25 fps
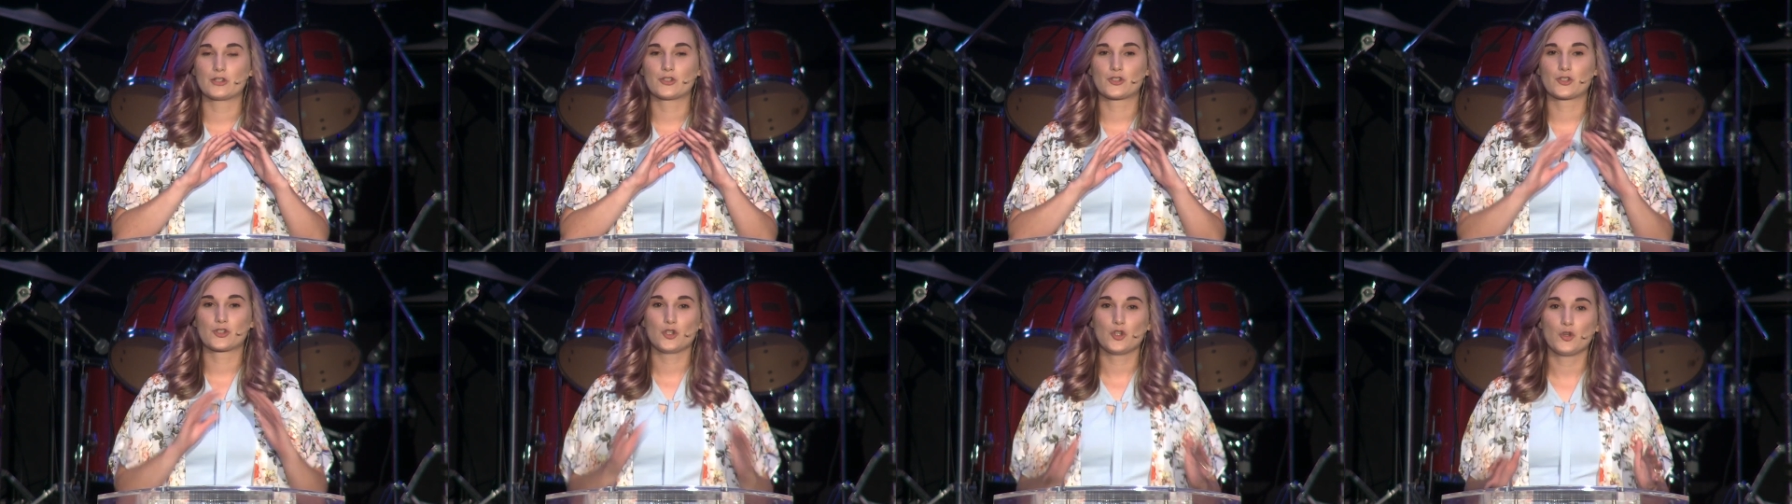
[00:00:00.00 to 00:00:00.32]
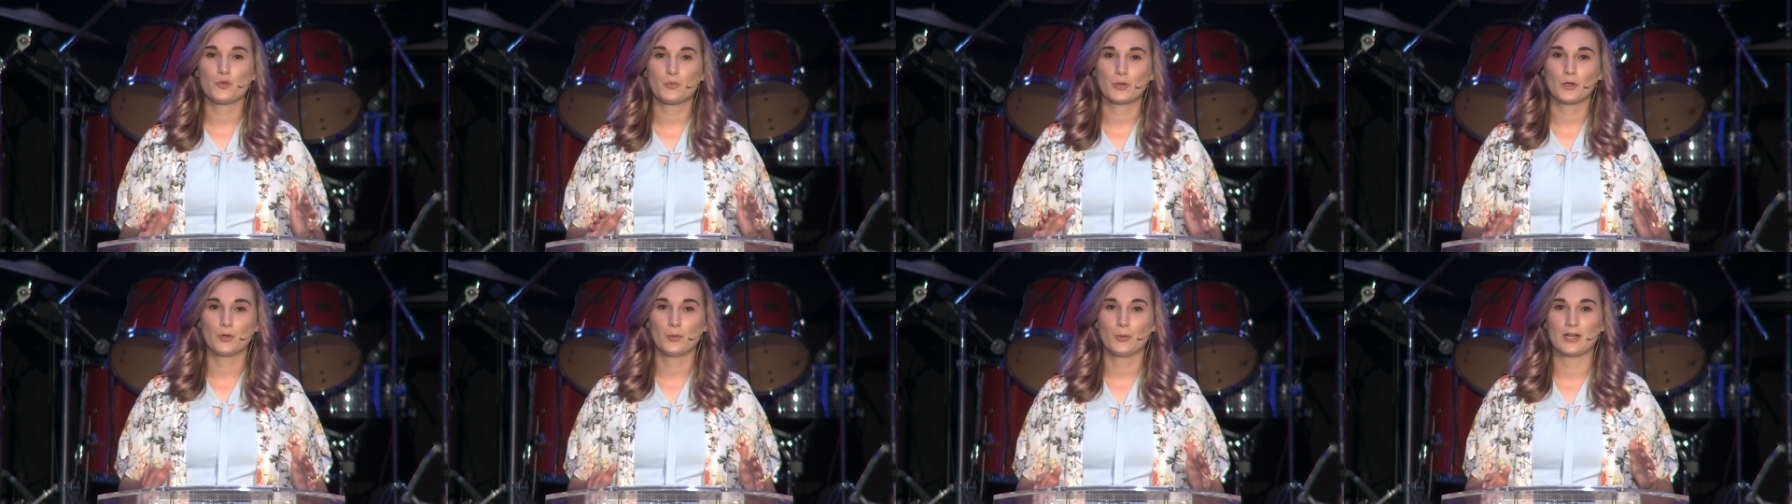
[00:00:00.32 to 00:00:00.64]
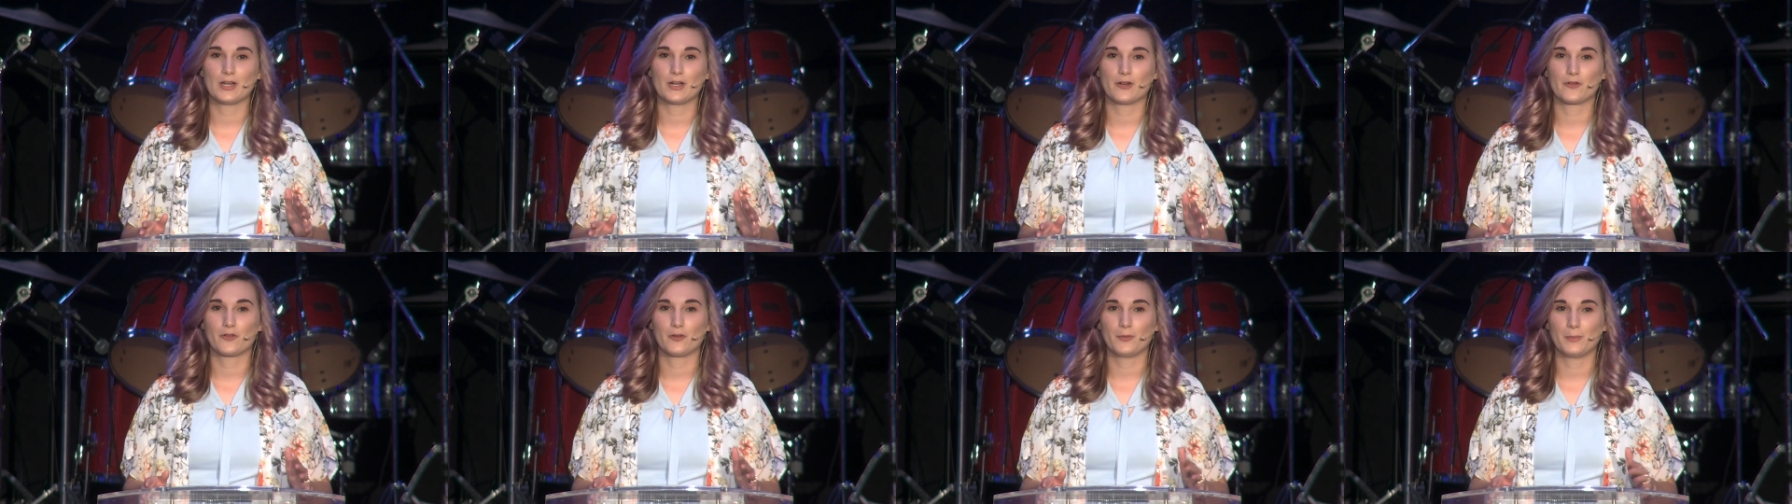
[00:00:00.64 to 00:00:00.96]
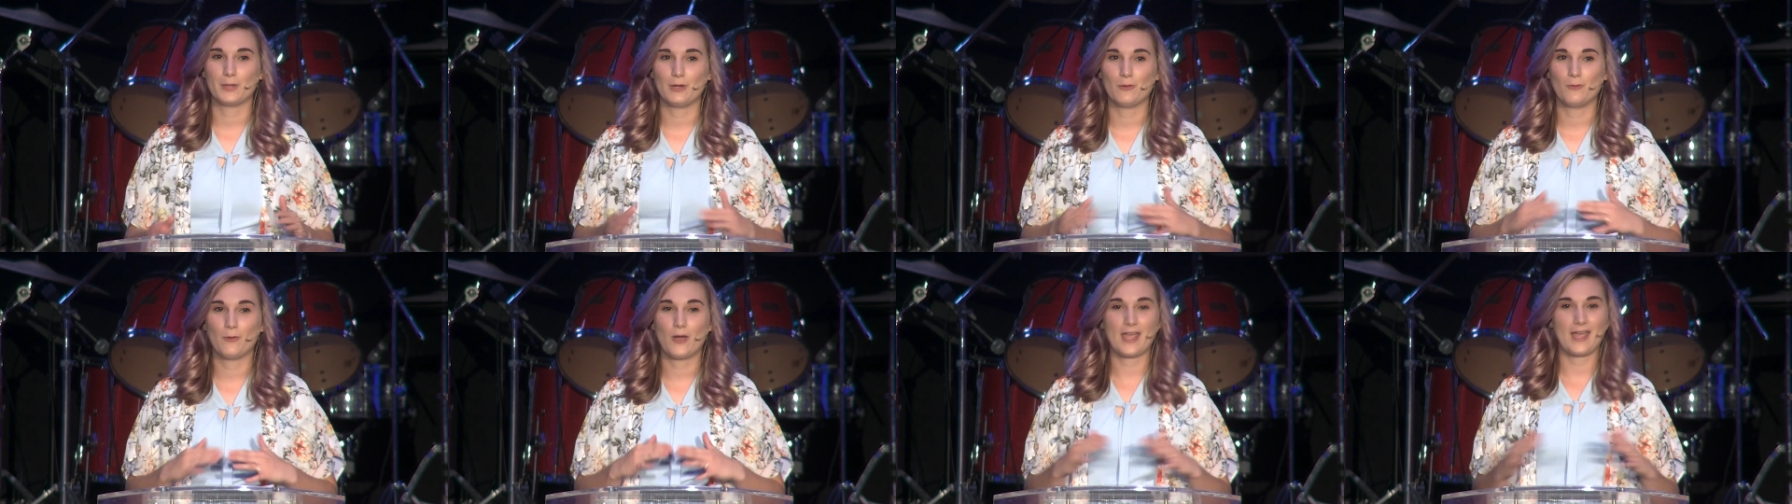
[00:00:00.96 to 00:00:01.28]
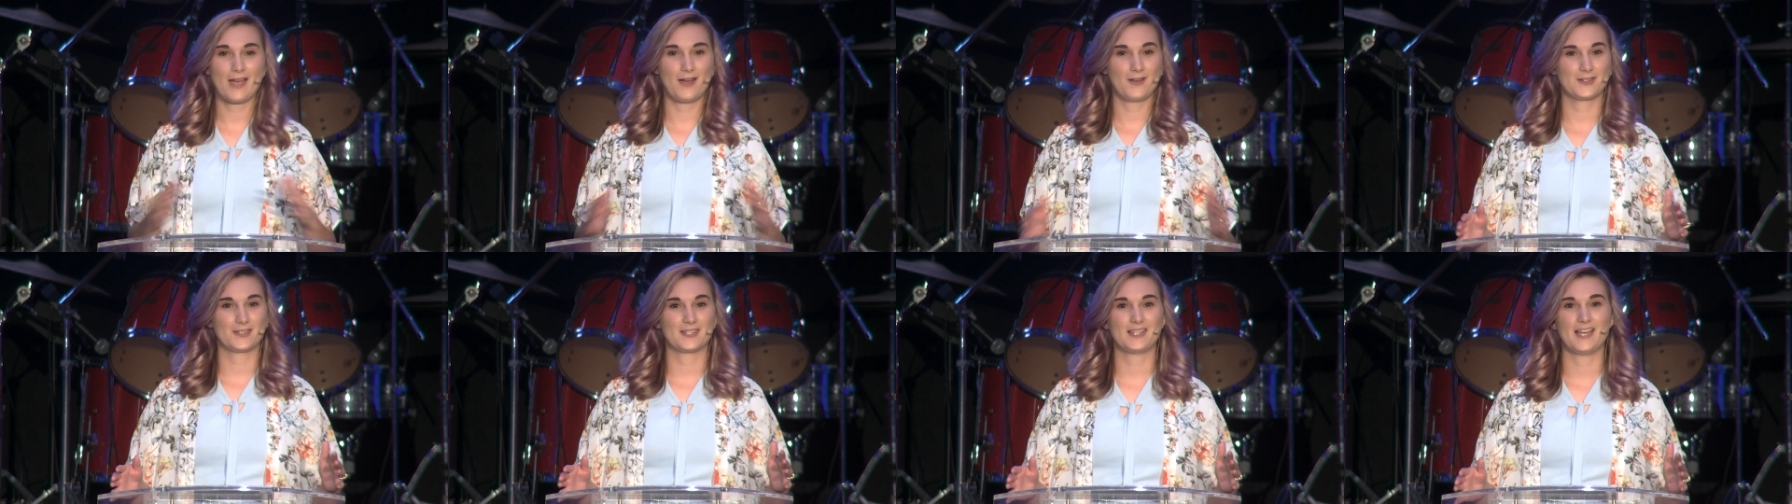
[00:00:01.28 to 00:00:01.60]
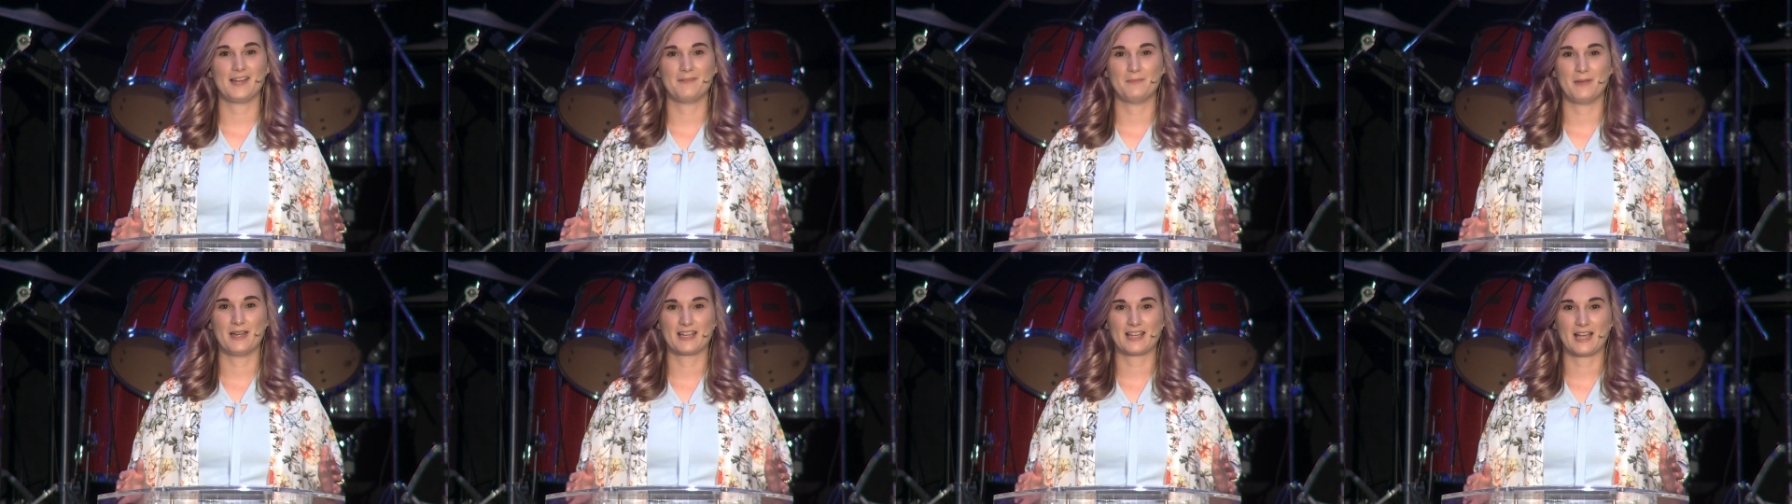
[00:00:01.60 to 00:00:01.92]
super weird for me, way
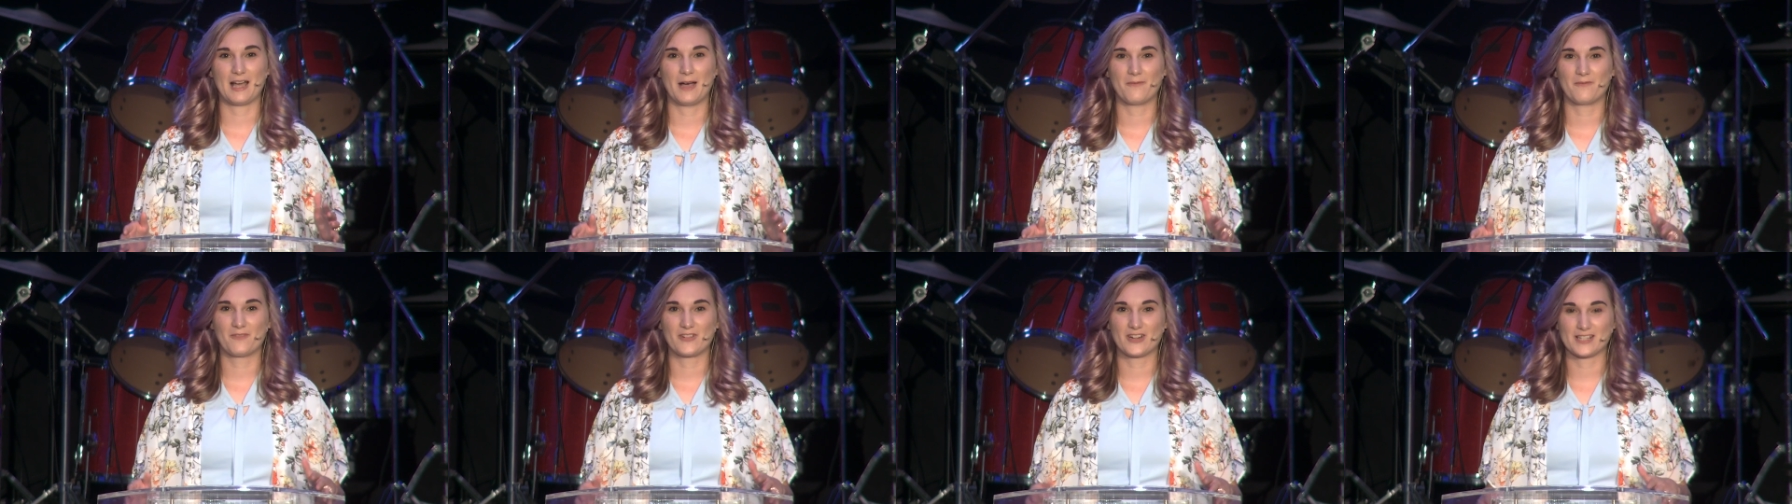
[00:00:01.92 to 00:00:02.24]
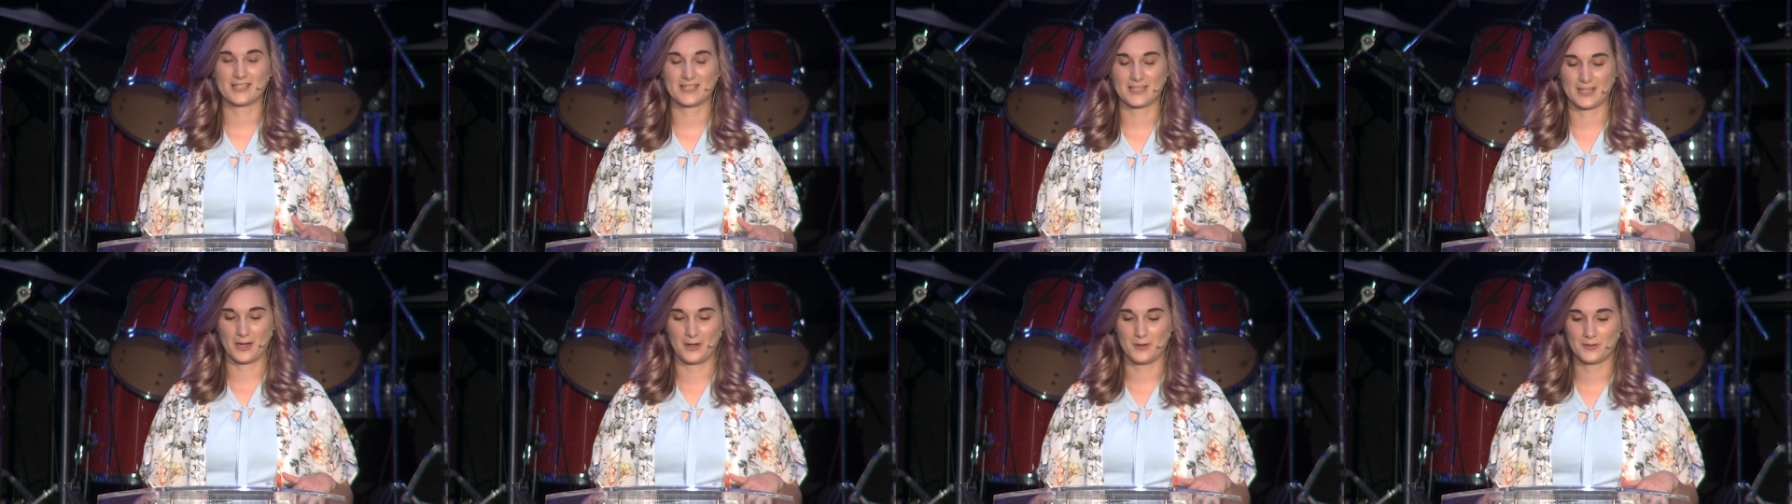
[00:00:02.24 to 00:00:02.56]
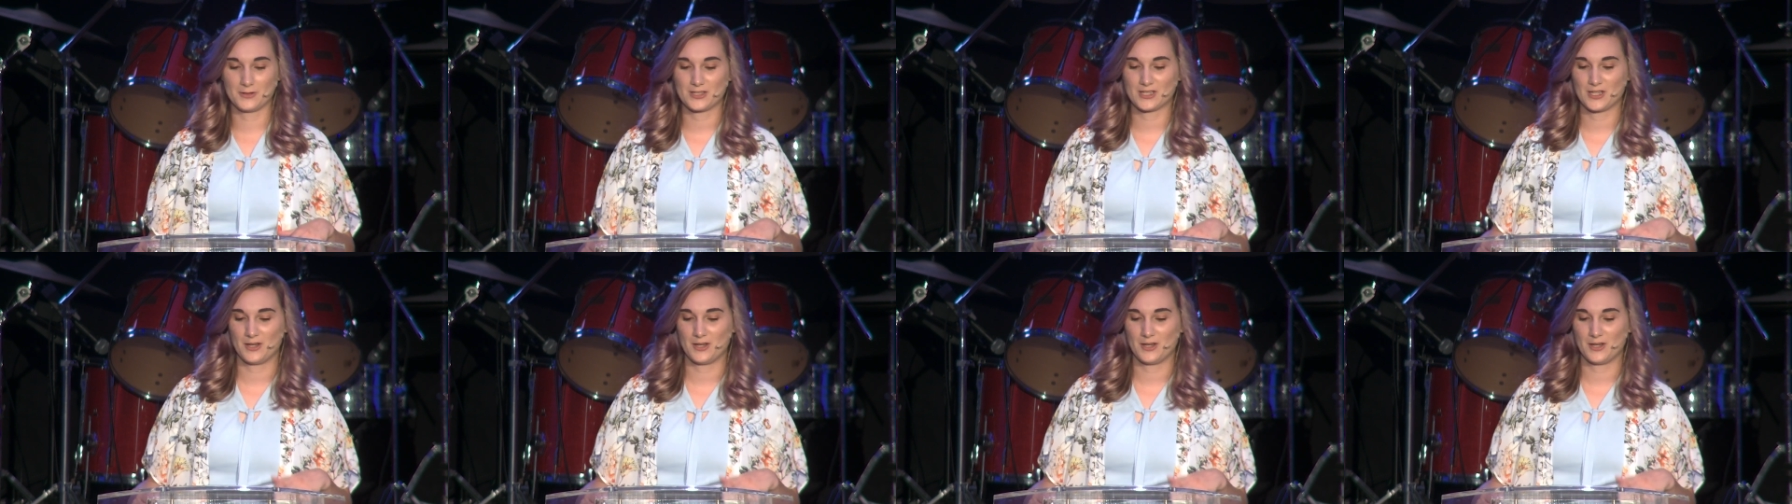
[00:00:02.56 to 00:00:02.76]
outside my comfort zone.